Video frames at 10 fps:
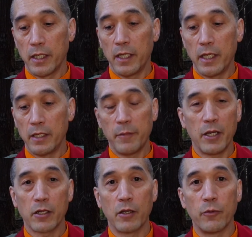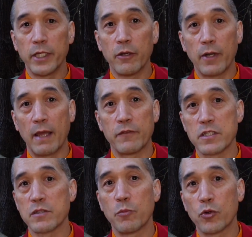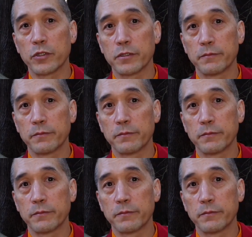in America, we don't have the support.